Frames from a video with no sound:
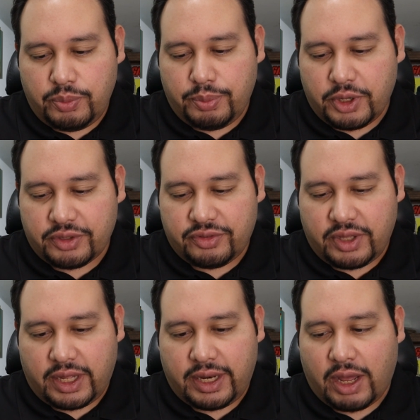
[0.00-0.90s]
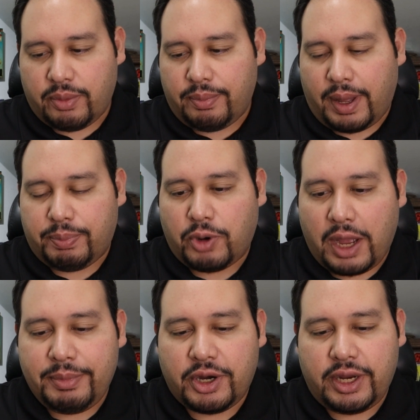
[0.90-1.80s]
books that, now my
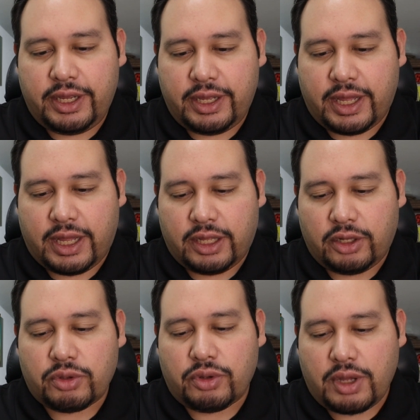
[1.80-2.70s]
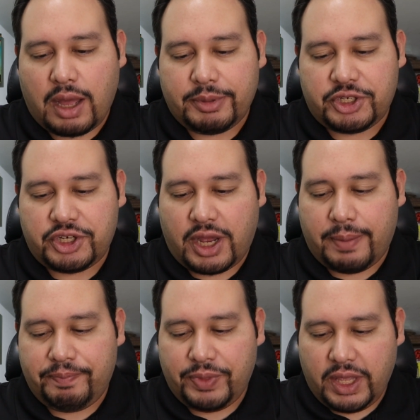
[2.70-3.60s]
primary local comic
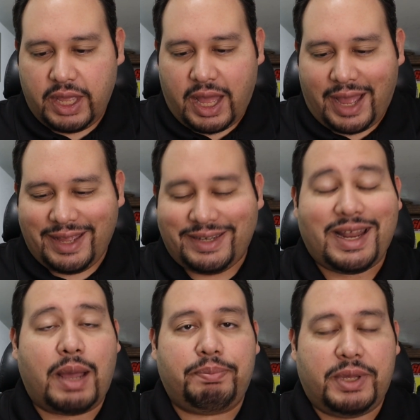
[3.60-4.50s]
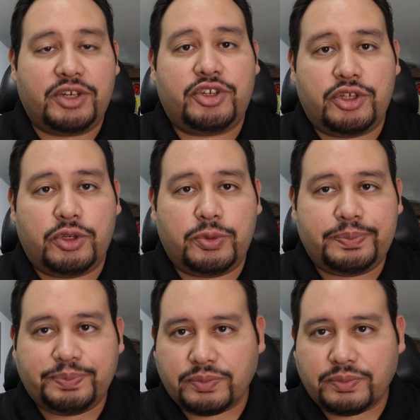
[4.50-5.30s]
shop I had not been to